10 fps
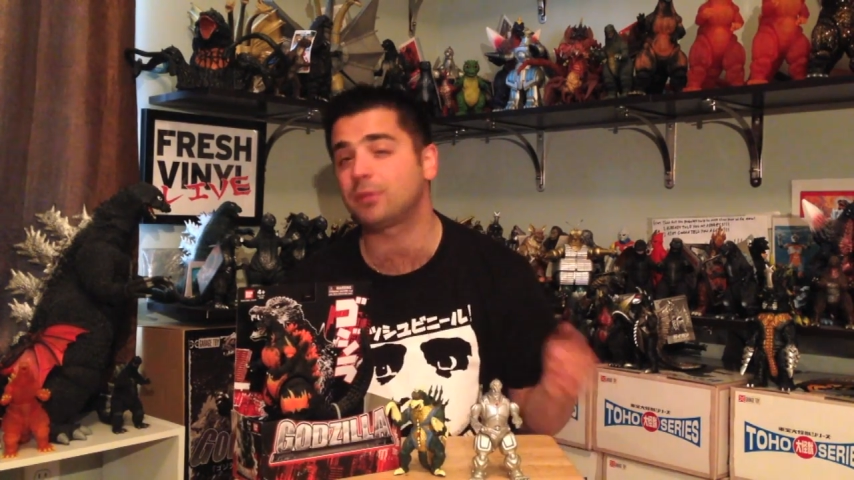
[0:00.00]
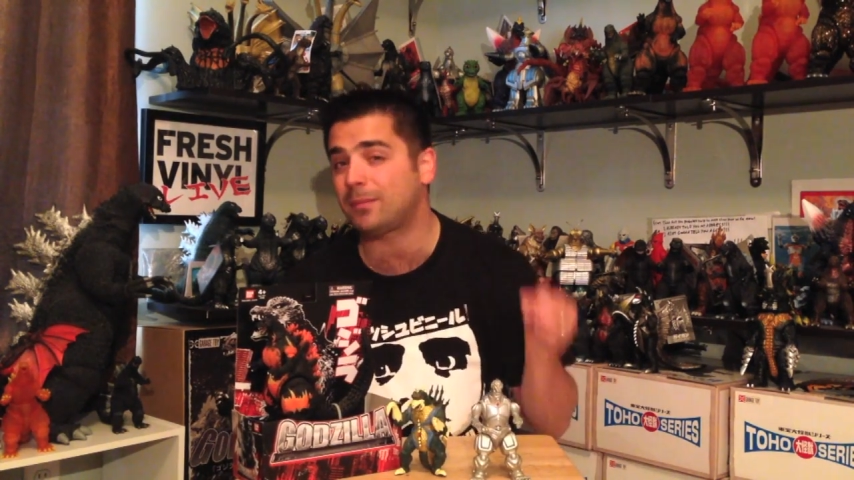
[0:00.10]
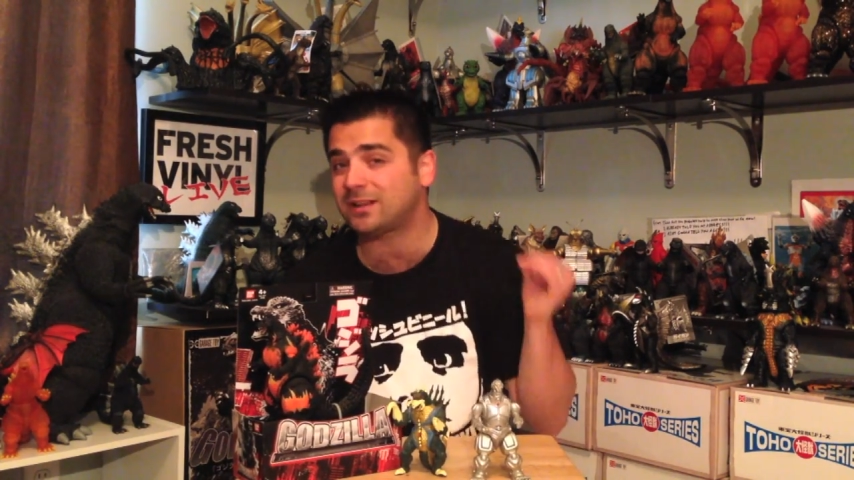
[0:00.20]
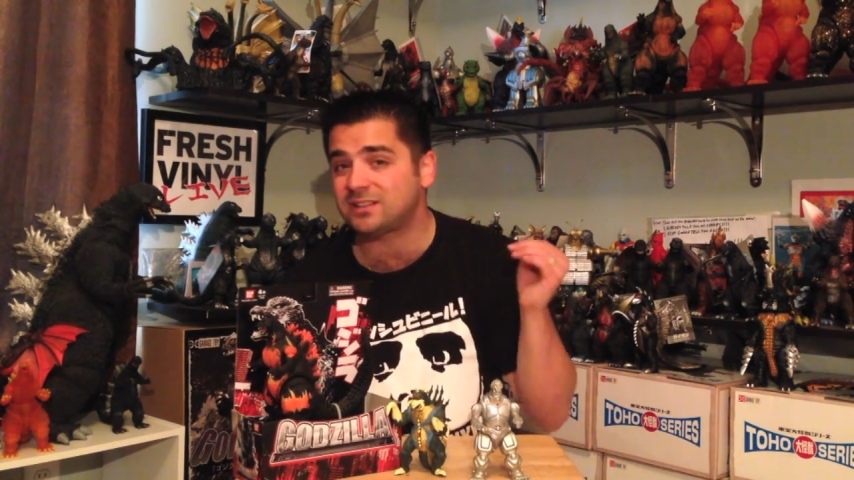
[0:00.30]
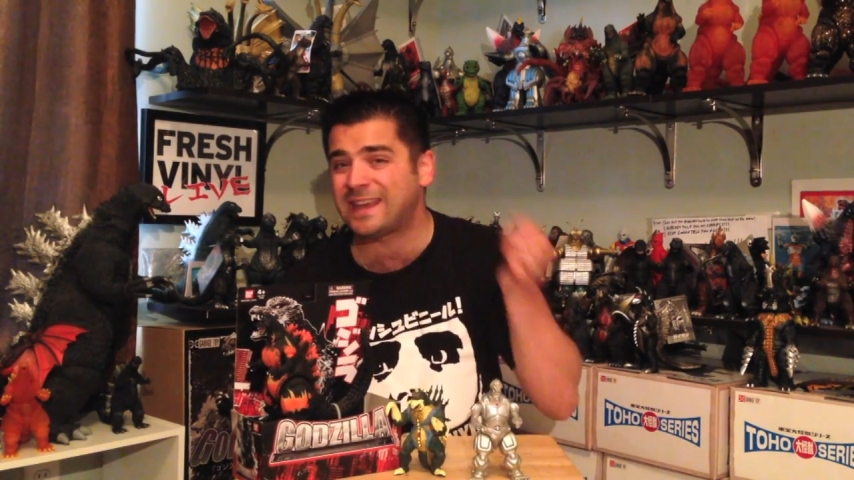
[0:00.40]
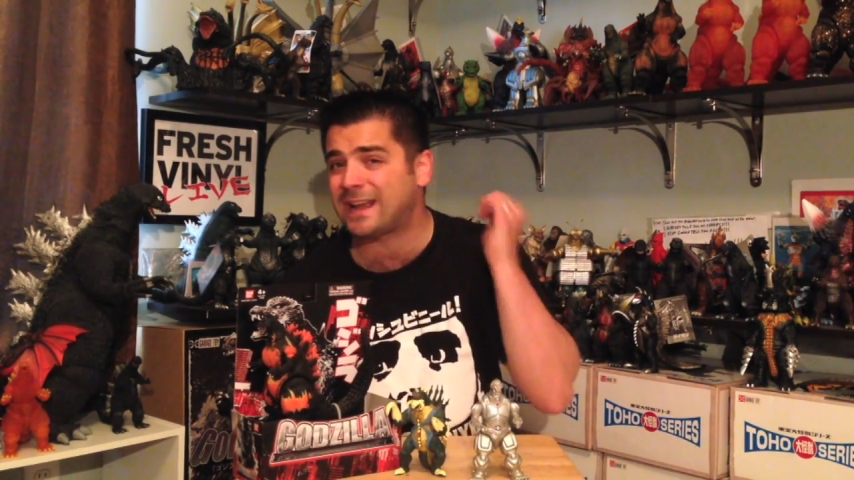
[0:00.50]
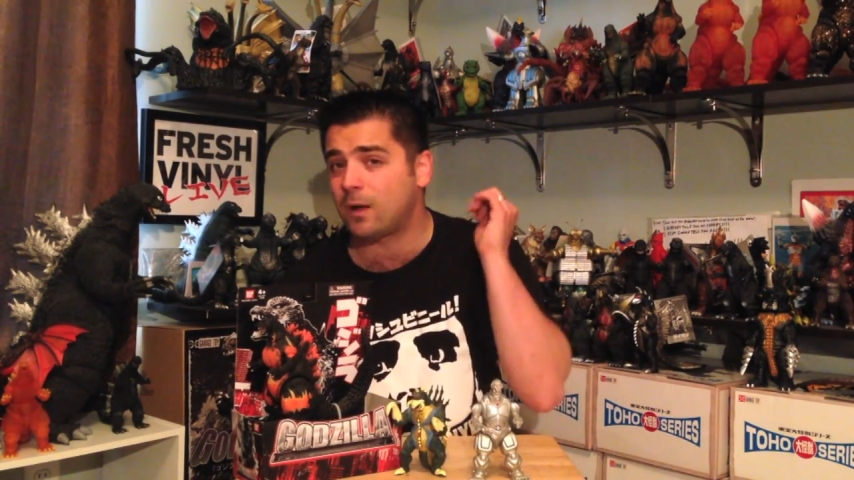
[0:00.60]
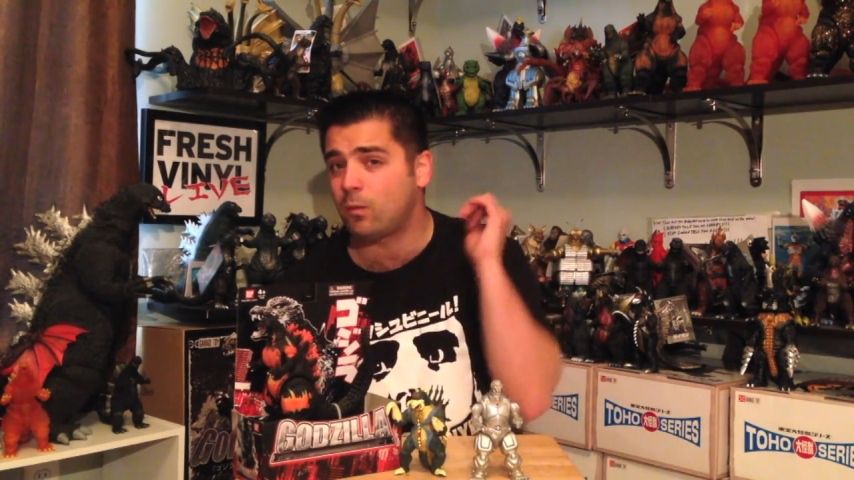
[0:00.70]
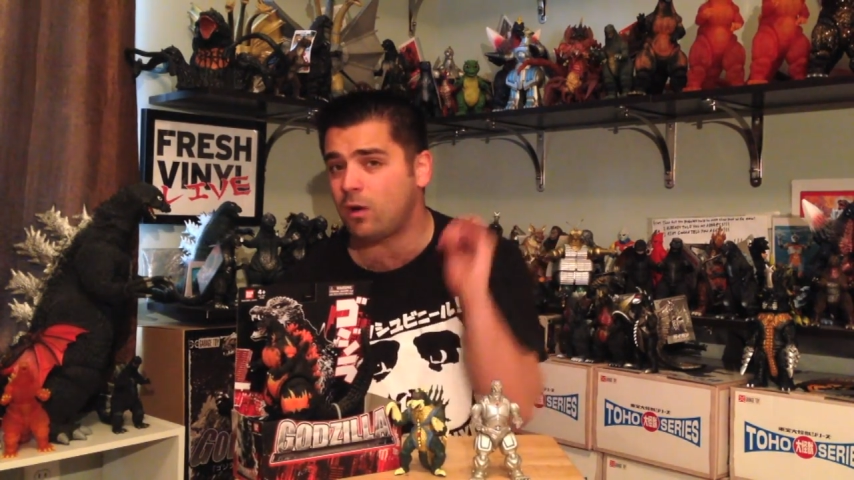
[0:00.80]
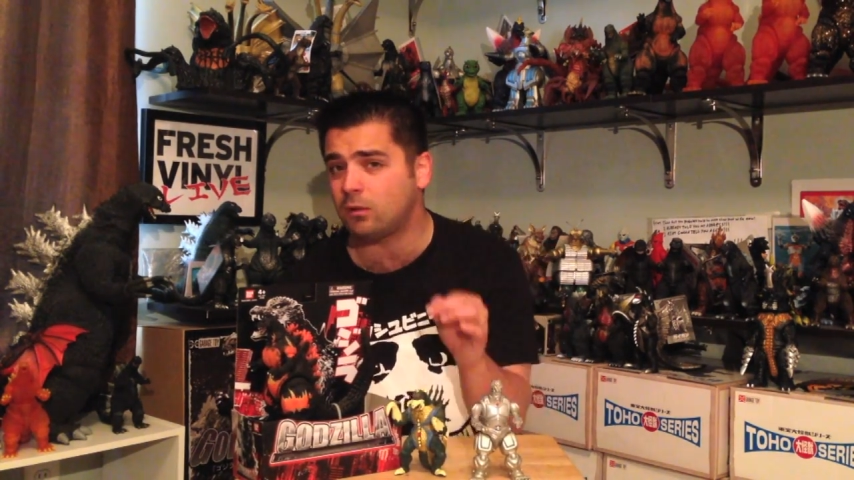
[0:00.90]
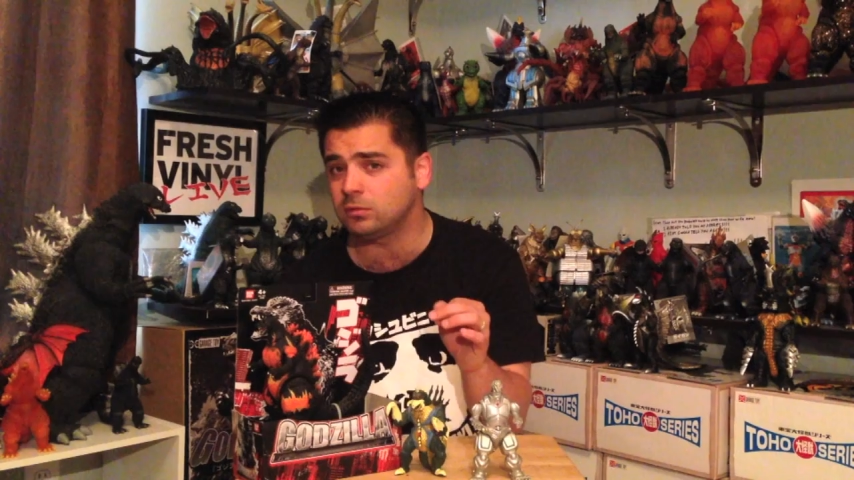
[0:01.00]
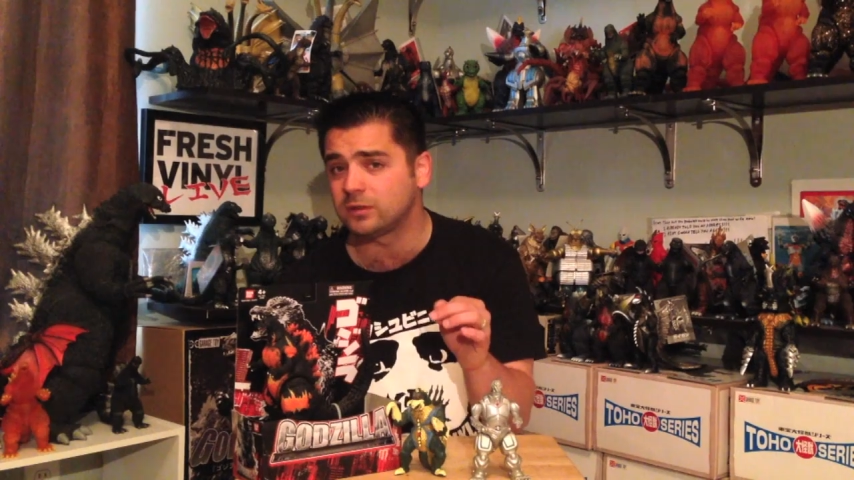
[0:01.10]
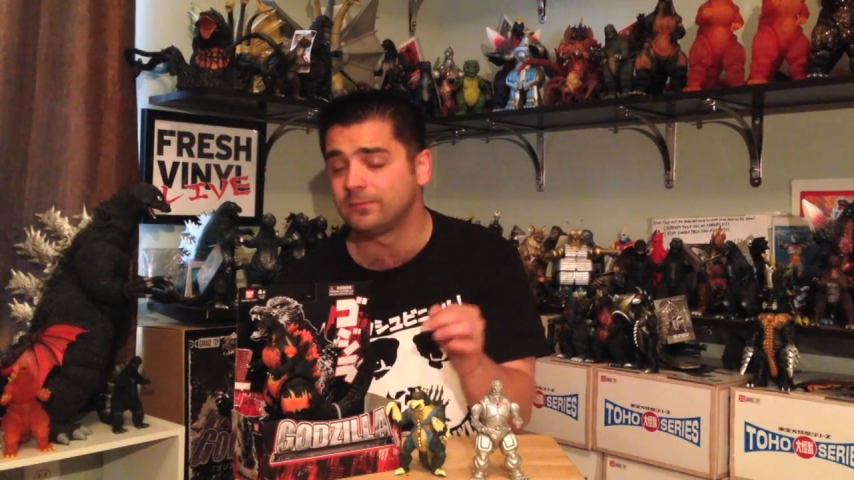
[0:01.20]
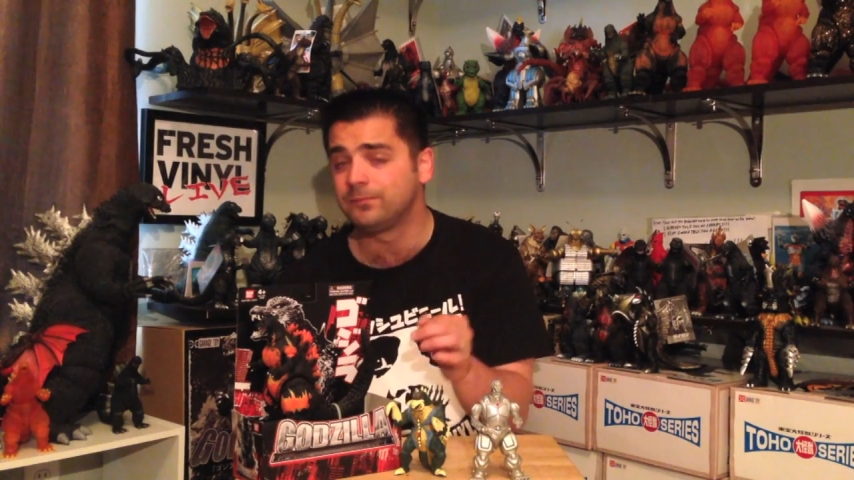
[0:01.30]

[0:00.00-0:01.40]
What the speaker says: But I'm not saying I won't.